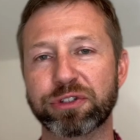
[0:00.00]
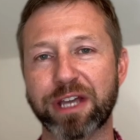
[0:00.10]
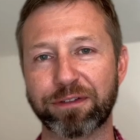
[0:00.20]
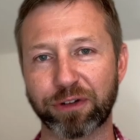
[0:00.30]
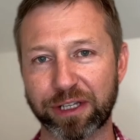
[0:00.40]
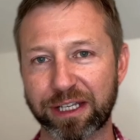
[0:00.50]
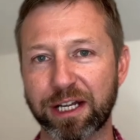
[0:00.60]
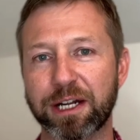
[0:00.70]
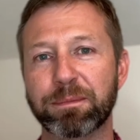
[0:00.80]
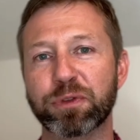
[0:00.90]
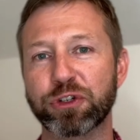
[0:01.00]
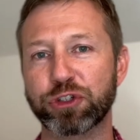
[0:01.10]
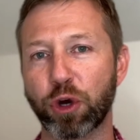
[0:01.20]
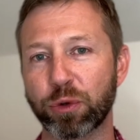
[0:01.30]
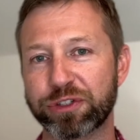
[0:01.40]
definitely
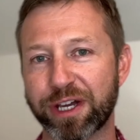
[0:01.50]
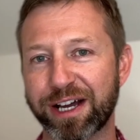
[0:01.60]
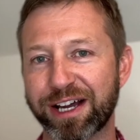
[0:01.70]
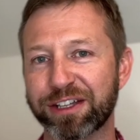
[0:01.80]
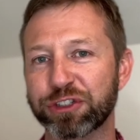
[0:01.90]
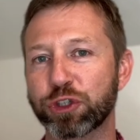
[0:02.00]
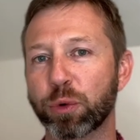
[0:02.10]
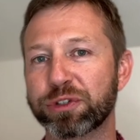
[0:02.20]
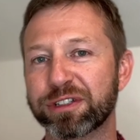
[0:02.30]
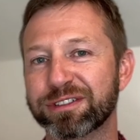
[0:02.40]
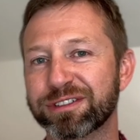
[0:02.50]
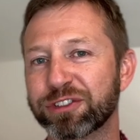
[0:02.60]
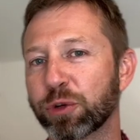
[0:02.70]
don't, uh, don't,